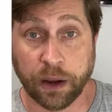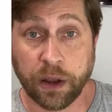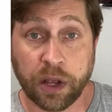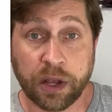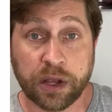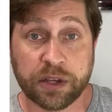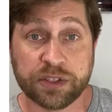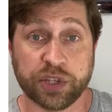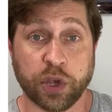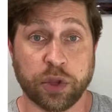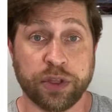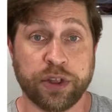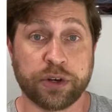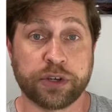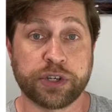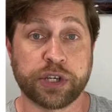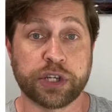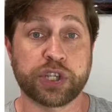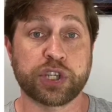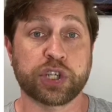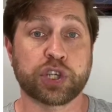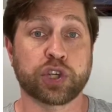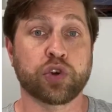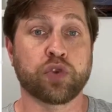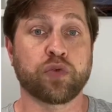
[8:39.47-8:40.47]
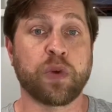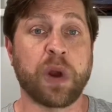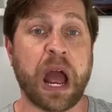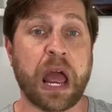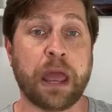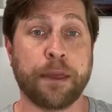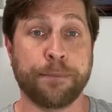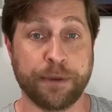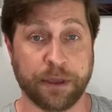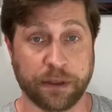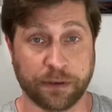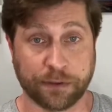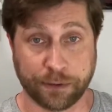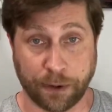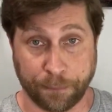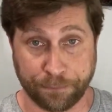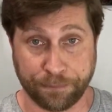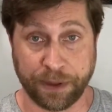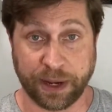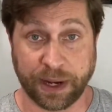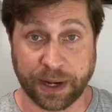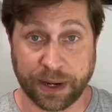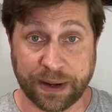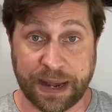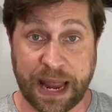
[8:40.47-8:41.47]
So they're describing
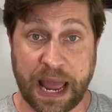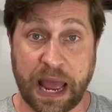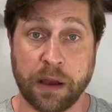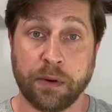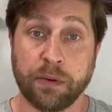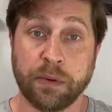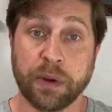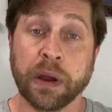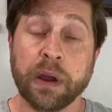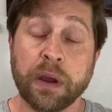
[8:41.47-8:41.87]
something. Now,